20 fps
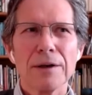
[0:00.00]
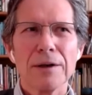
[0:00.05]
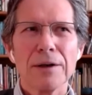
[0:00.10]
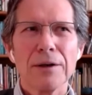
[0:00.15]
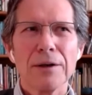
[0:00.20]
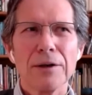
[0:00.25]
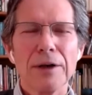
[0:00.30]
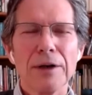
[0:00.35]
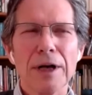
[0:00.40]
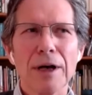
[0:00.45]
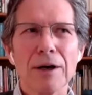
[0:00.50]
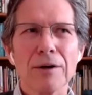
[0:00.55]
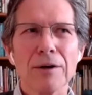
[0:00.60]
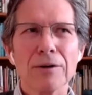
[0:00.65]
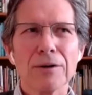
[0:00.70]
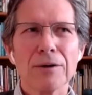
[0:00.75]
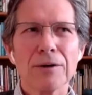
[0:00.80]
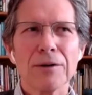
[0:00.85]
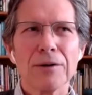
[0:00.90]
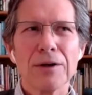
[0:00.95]

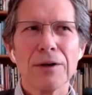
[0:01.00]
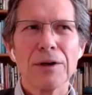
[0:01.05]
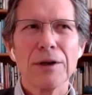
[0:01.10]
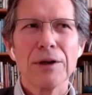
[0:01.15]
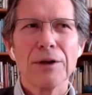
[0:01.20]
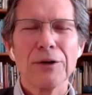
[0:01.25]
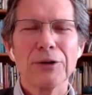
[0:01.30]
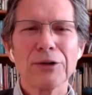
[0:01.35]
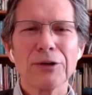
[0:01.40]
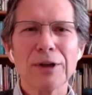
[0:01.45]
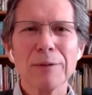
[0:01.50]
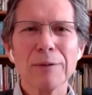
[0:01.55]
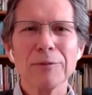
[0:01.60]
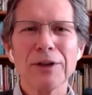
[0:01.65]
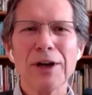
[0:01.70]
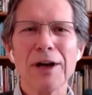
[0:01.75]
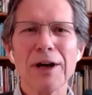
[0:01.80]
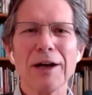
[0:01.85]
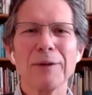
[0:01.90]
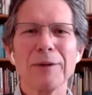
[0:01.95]
Now,
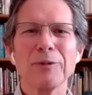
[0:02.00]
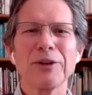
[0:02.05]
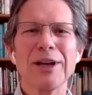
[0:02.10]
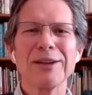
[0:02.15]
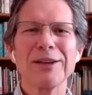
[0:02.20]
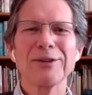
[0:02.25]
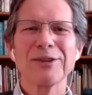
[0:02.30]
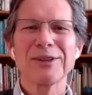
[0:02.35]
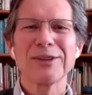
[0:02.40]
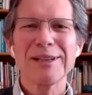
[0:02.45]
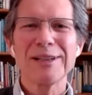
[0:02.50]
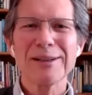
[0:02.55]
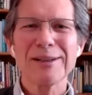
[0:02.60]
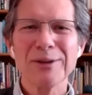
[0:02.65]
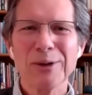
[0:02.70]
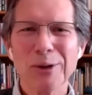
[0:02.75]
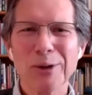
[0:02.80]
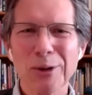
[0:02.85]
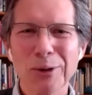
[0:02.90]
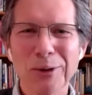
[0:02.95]
sometimes that
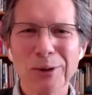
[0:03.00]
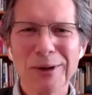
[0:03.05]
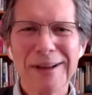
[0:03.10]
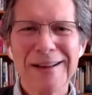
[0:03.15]
signal